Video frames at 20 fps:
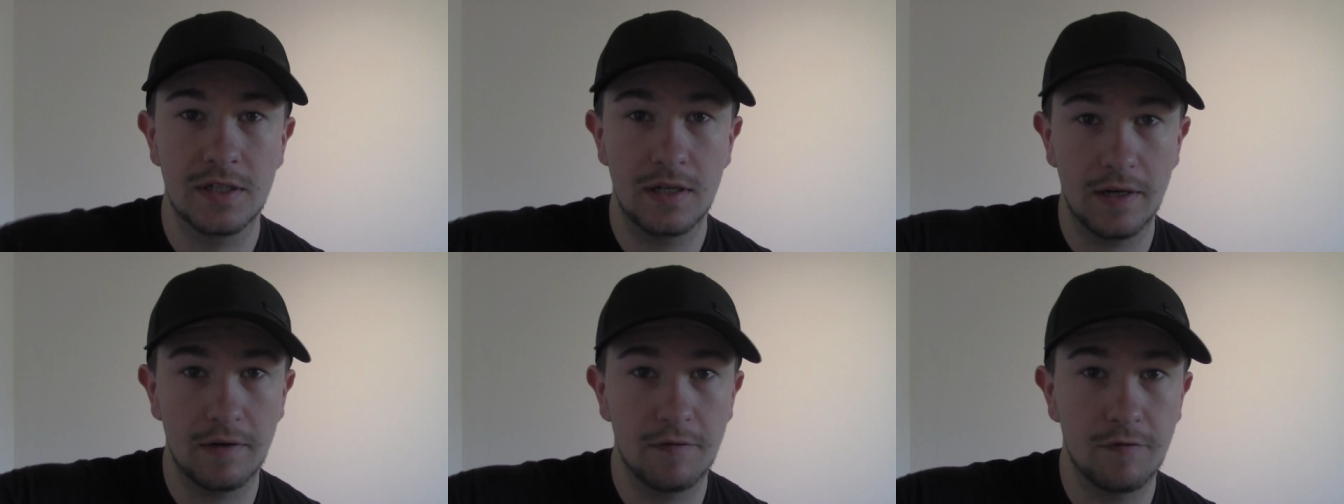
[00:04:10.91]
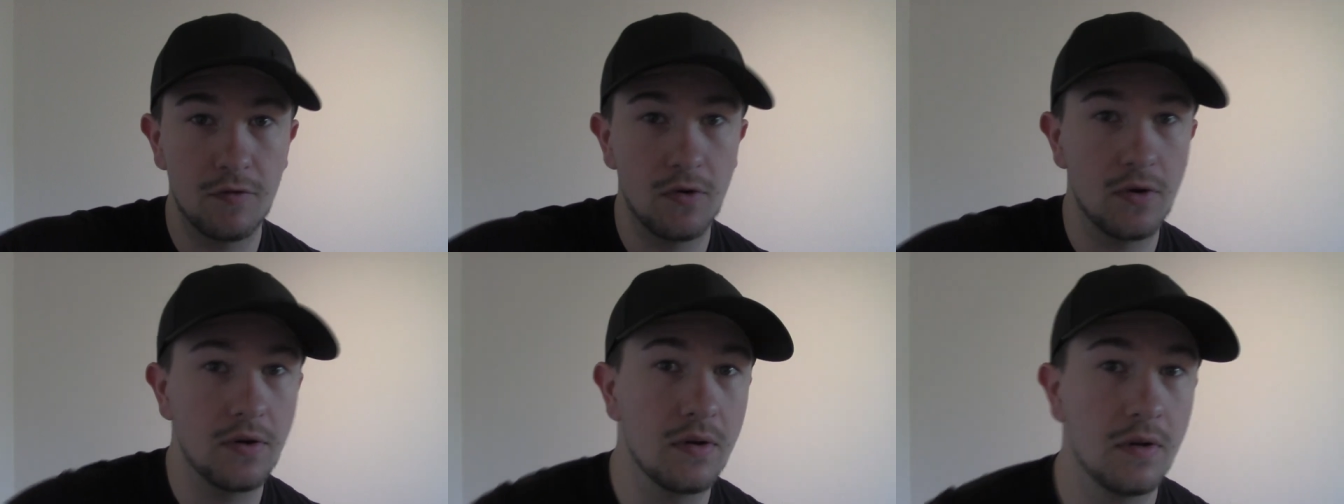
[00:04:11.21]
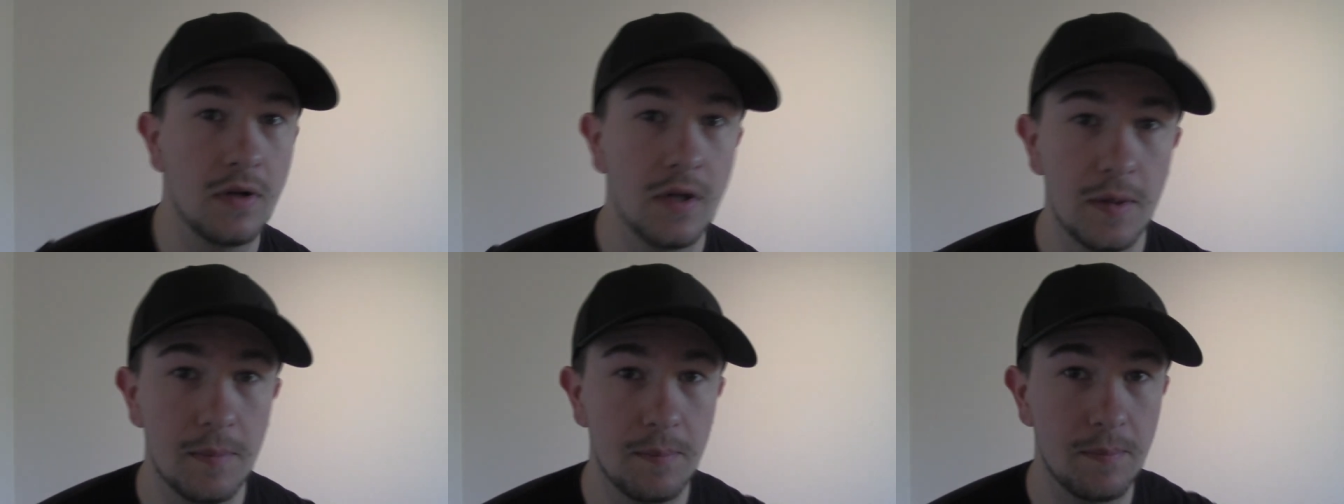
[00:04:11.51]
click
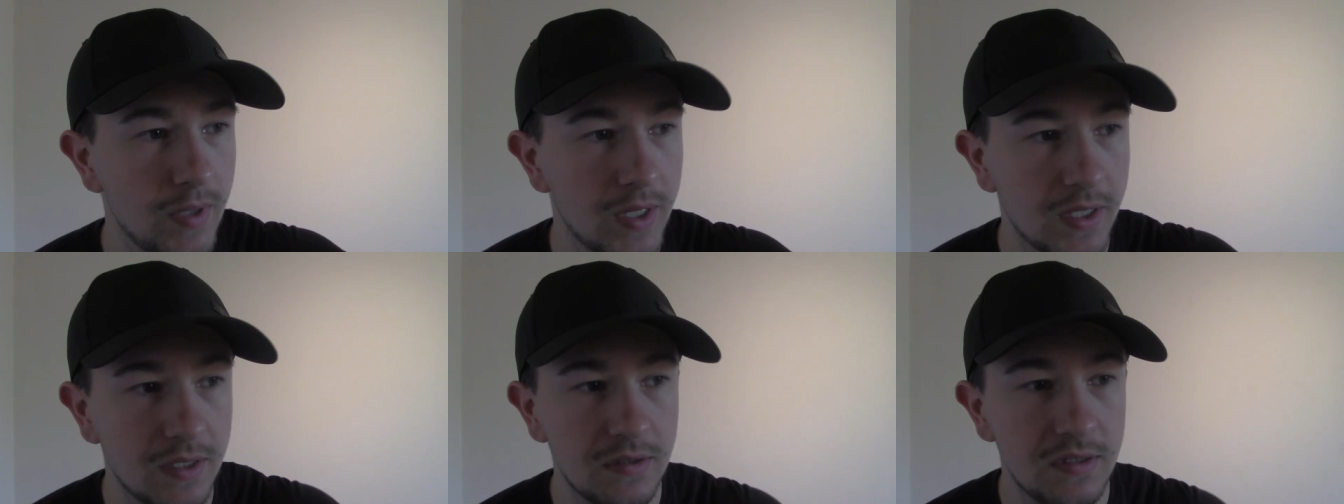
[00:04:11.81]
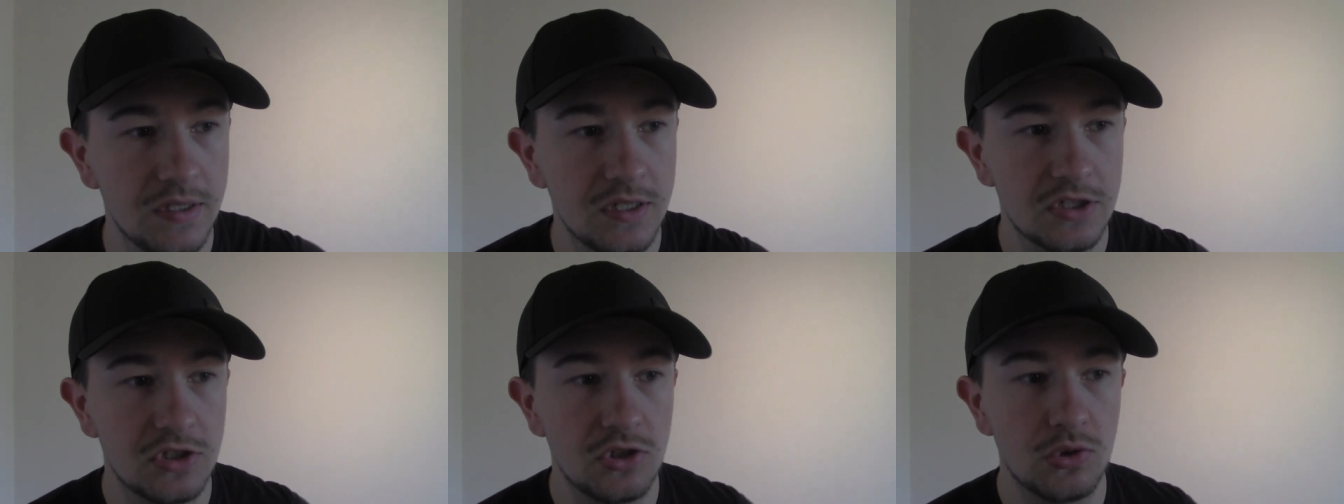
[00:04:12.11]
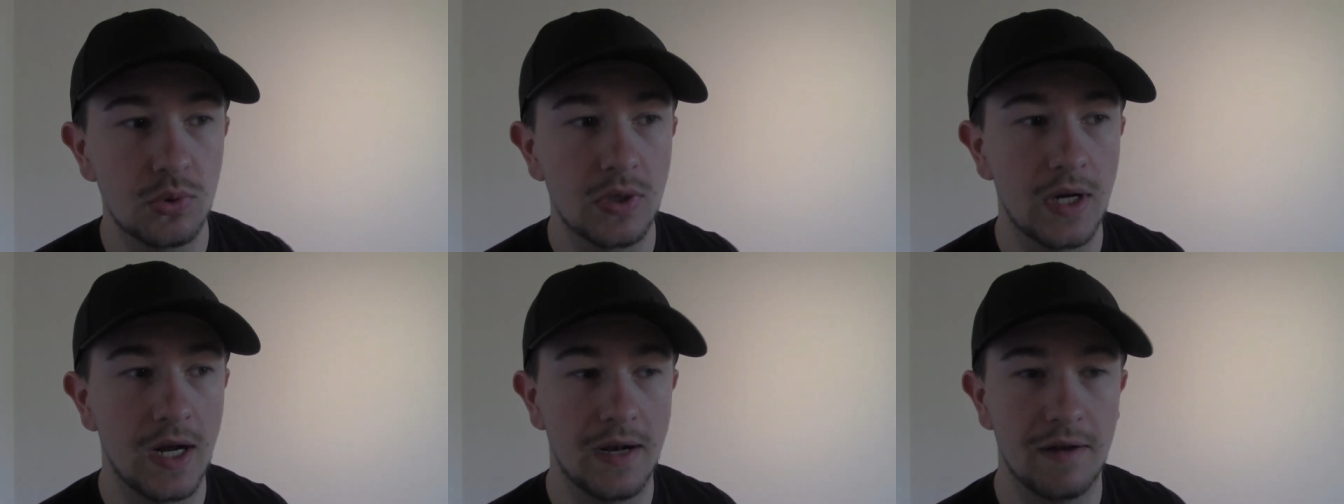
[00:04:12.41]
funnel, making these
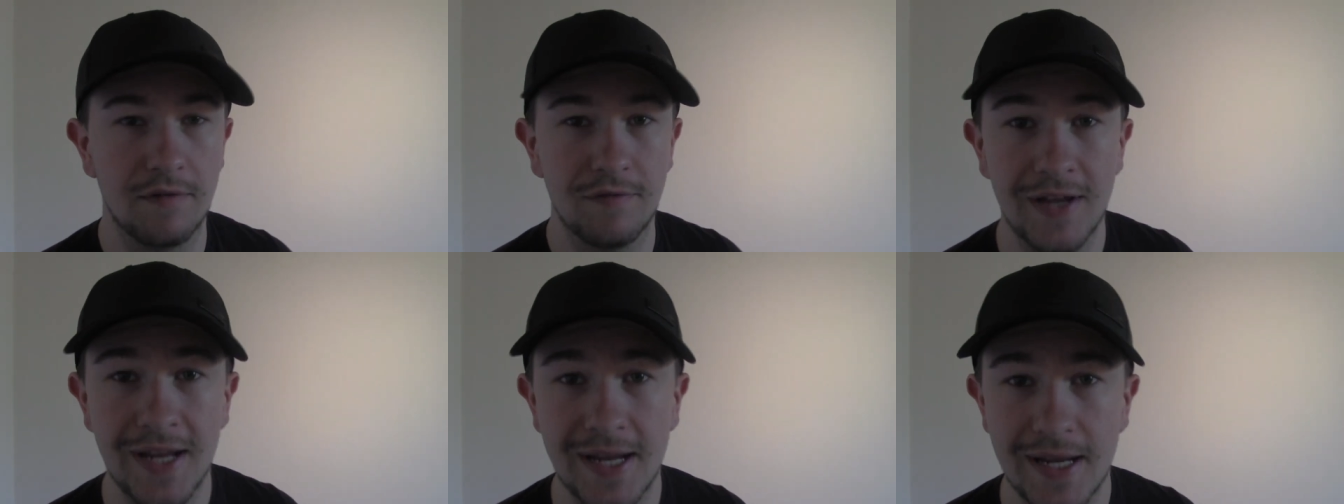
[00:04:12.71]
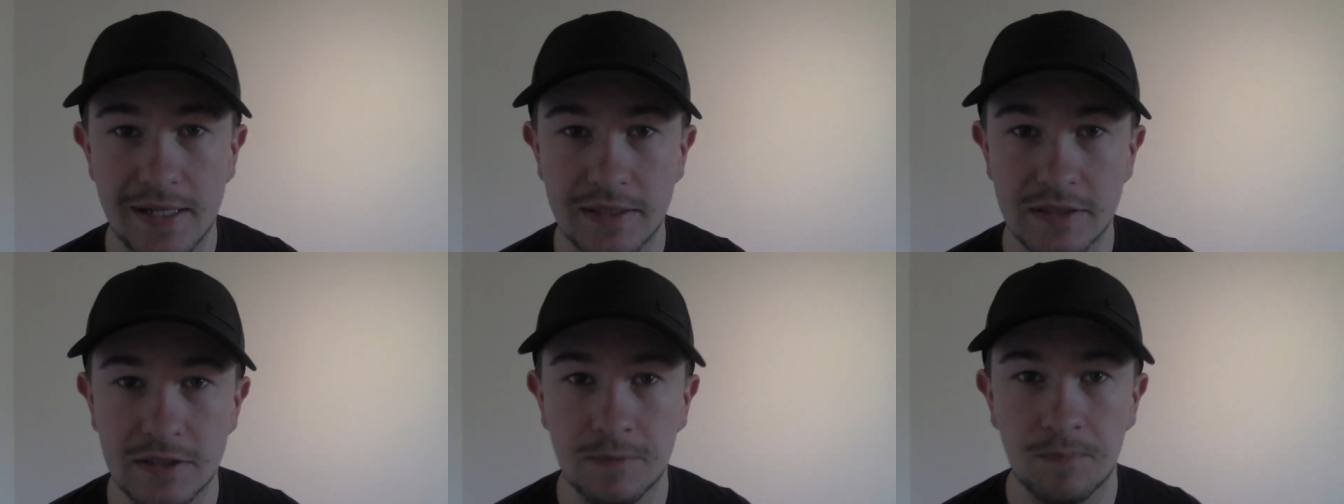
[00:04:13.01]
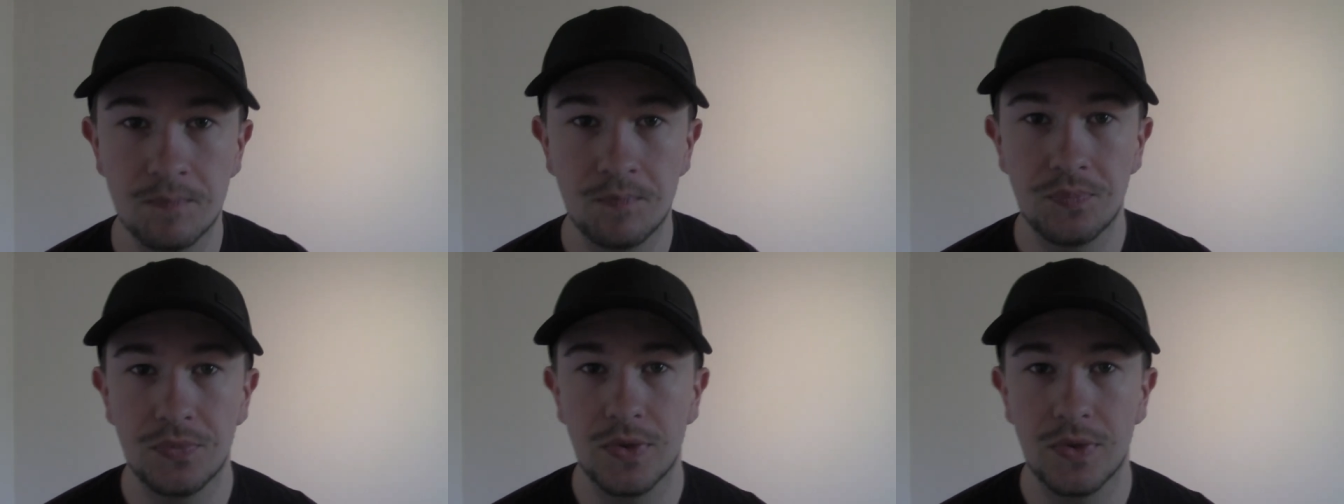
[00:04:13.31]
new kind of ads.